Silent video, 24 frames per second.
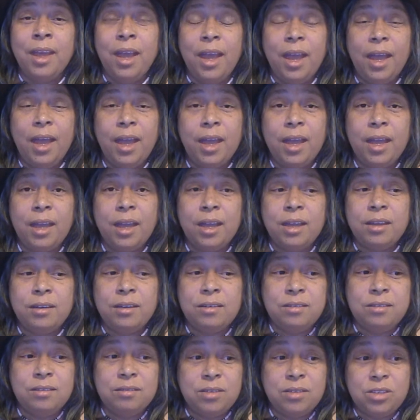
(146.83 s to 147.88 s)

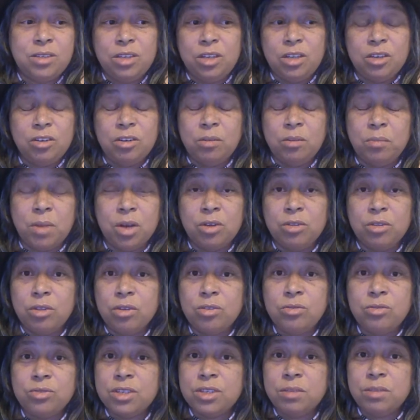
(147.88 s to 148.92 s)
And, you know, among
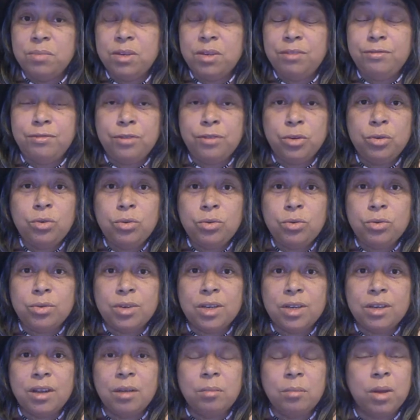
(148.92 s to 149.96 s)
those can be
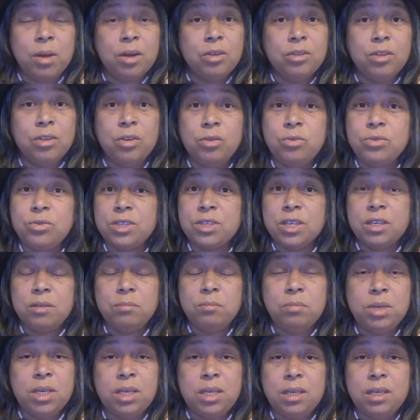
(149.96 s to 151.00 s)
food, among those
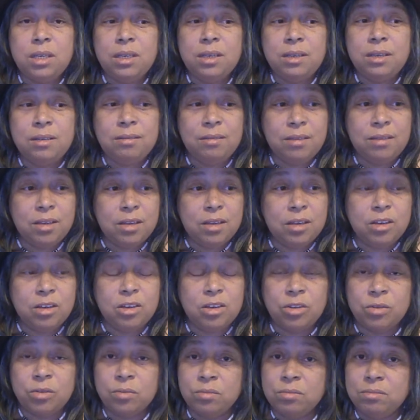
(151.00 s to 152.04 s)
can be, you
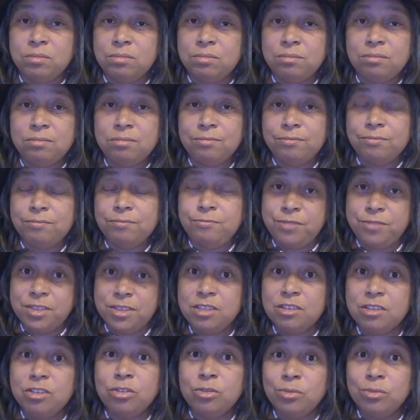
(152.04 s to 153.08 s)
know,
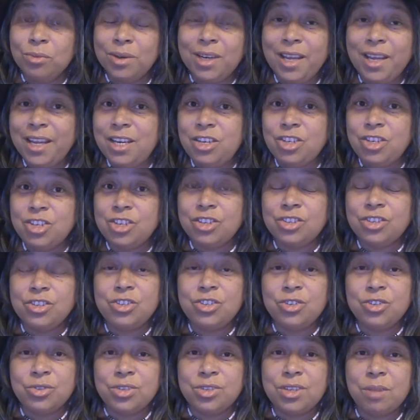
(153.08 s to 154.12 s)
physical
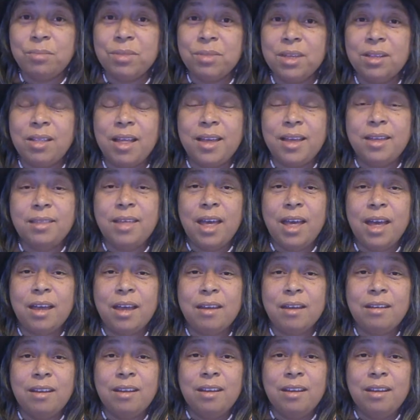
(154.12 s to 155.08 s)
relations or something like that,